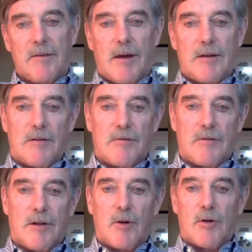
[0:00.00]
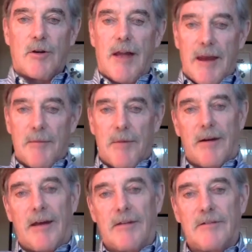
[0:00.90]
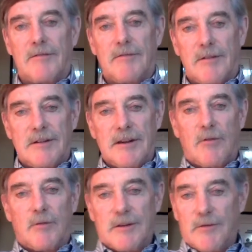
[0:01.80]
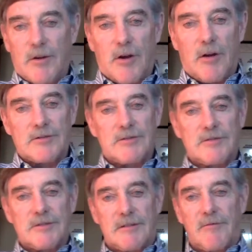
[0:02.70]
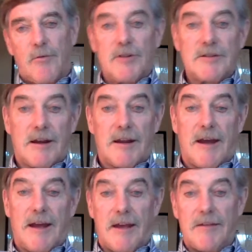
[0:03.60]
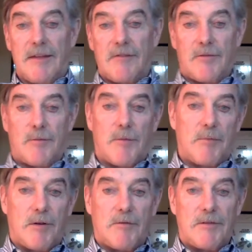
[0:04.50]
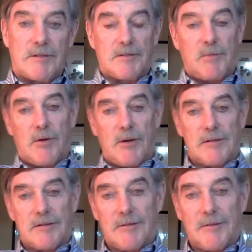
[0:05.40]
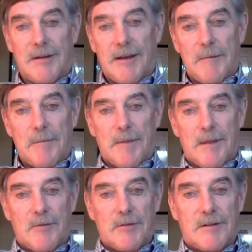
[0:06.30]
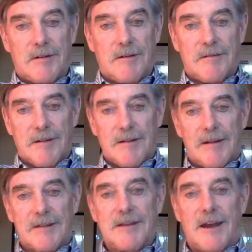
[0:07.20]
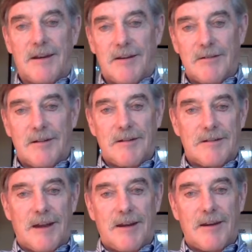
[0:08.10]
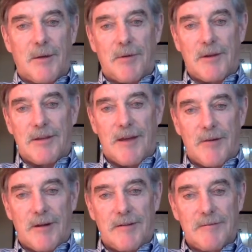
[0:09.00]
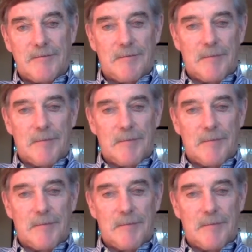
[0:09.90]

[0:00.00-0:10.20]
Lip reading: you had to learn a lot about how to deal with different cultures. And fortunately, I had that from my previous experience. So it was exciting company that way.